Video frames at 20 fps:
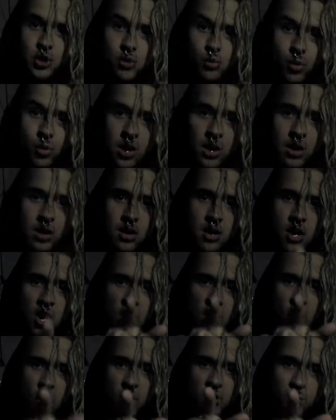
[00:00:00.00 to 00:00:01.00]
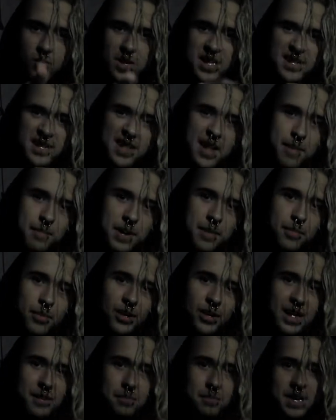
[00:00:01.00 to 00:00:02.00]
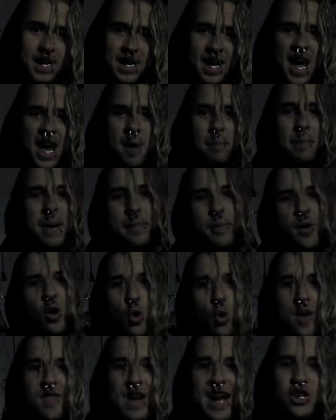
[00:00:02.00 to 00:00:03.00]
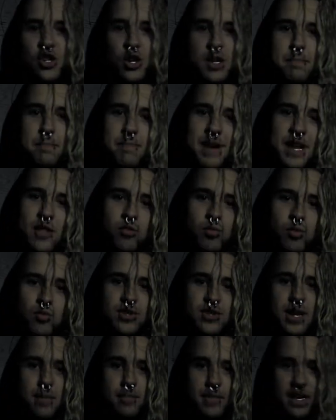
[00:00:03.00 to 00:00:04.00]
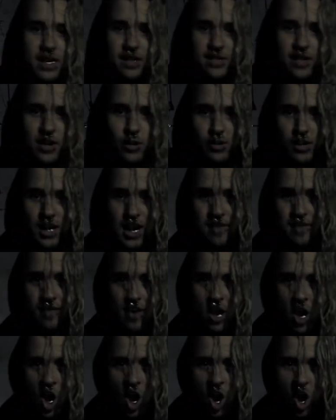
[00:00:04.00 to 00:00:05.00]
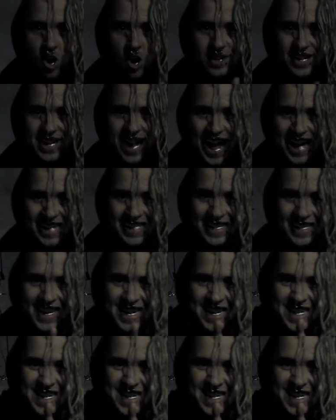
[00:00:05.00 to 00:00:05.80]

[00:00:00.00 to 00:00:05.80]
You are the reason that people like me, people who have actually been through something in their life, are not